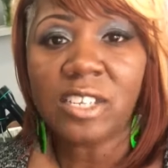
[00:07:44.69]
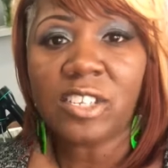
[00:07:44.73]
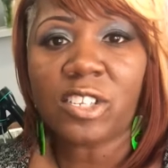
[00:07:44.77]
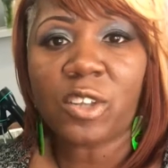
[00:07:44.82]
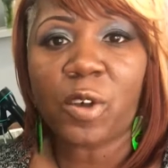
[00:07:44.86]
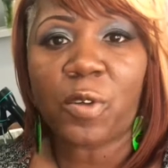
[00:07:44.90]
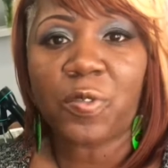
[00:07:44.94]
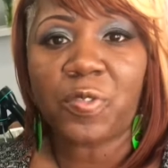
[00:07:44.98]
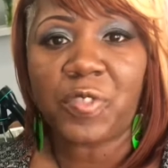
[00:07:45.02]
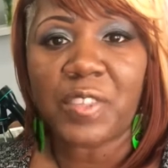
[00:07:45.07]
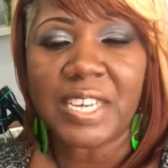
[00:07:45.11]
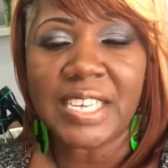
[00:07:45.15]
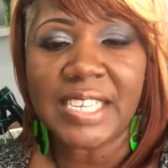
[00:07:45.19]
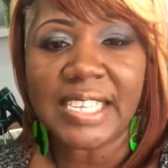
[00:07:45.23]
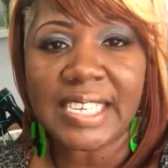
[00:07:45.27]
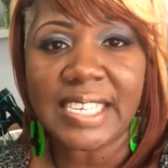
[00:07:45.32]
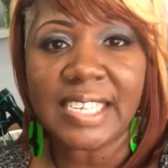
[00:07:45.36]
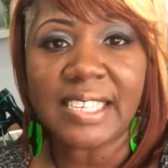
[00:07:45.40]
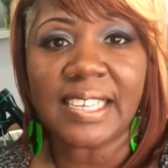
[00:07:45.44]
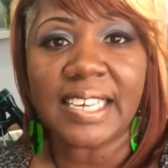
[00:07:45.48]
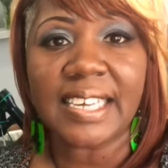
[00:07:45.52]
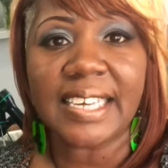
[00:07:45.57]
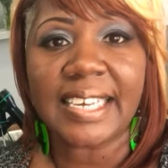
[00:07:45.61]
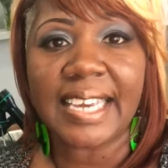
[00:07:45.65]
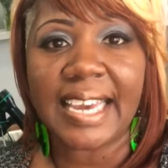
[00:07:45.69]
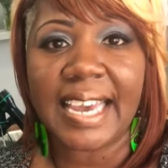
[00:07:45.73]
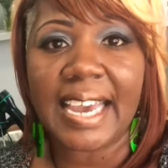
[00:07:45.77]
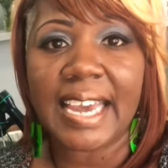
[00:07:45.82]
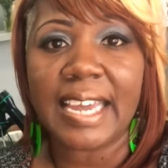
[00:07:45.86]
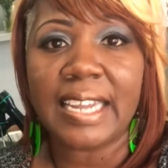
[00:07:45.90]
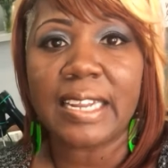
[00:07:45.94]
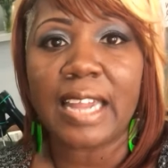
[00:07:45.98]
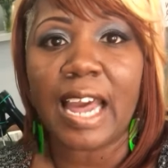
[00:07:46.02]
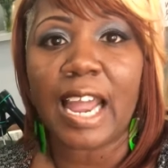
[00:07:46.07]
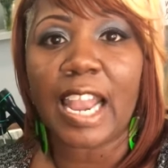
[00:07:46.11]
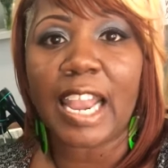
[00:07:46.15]
So this is,
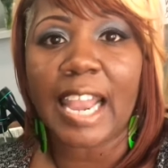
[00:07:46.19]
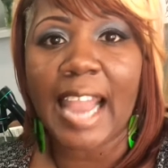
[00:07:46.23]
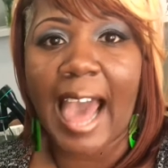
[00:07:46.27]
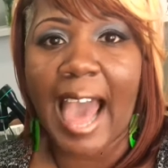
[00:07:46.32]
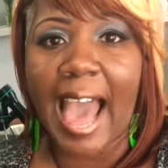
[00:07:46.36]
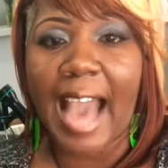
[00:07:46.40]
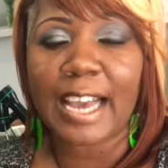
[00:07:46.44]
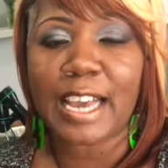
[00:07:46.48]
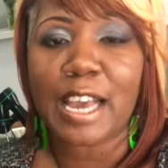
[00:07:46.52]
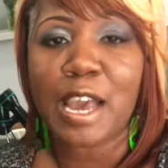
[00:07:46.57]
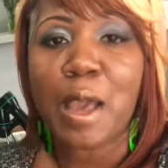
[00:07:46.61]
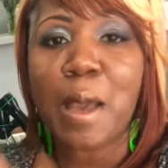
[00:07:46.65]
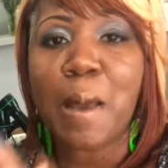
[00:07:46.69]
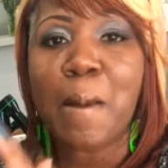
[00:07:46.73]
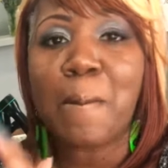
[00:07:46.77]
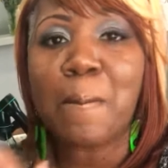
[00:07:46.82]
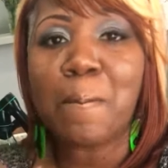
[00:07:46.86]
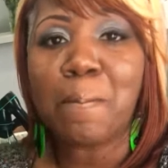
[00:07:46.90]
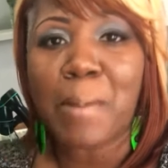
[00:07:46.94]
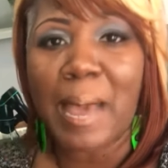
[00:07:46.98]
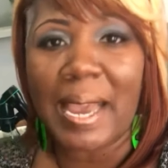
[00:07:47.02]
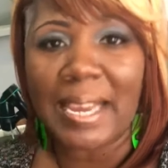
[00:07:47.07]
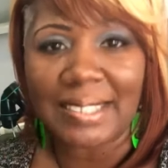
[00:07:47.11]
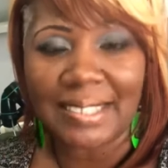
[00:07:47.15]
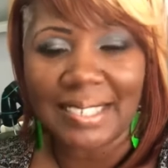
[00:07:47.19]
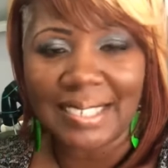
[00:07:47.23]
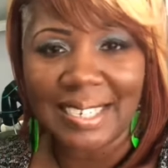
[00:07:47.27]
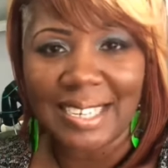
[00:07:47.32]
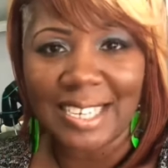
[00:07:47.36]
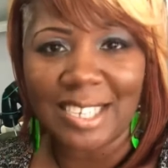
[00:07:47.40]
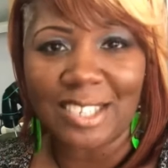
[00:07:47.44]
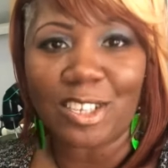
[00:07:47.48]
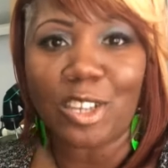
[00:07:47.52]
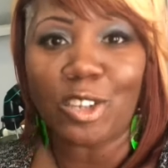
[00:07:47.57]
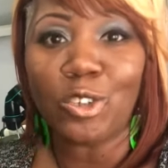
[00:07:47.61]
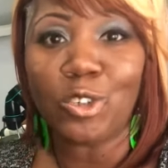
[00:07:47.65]
again, lock
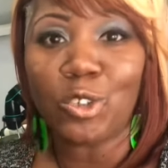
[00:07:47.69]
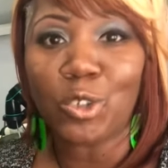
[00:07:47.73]
maintenance.